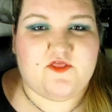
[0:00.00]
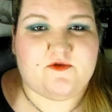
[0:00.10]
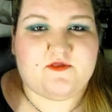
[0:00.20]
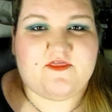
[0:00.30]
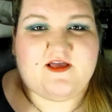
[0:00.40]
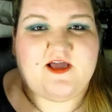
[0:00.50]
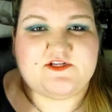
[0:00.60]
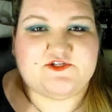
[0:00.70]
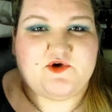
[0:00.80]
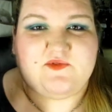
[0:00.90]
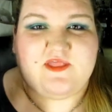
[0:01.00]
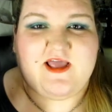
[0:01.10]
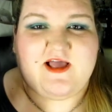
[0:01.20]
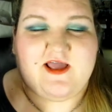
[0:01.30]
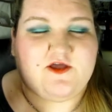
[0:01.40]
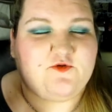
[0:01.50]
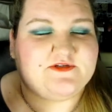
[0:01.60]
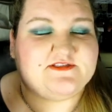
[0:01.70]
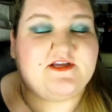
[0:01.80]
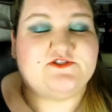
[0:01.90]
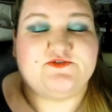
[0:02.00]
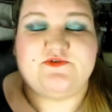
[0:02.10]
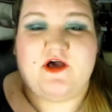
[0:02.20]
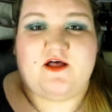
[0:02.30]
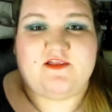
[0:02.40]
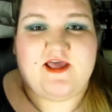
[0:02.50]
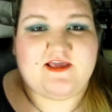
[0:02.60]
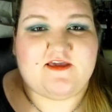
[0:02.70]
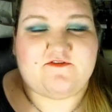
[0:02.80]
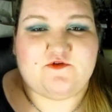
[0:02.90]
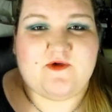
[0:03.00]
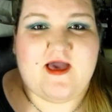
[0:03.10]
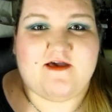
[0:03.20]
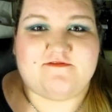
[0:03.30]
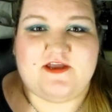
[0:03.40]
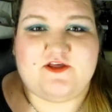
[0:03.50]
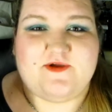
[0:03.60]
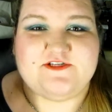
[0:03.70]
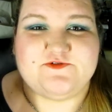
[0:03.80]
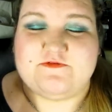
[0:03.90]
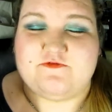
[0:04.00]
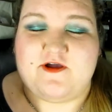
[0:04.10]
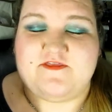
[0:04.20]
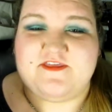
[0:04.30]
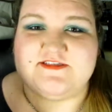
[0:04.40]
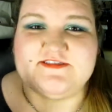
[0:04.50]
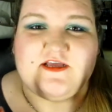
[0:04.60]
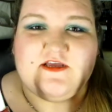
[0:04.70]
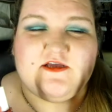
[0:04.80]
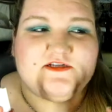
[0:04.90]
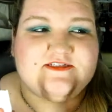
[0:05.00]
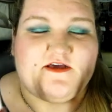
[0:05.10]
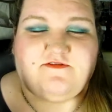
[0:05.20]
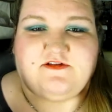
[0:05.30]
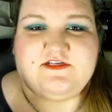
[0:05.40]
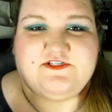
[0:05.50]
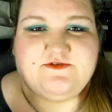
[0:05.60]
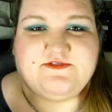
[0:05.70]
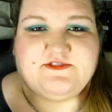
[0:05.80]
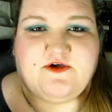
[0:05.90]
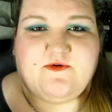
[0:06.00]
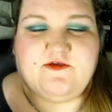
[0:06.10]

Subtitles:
The only thing I don't like, I 100% do not like, if you have any way to avoid this, definitely do so.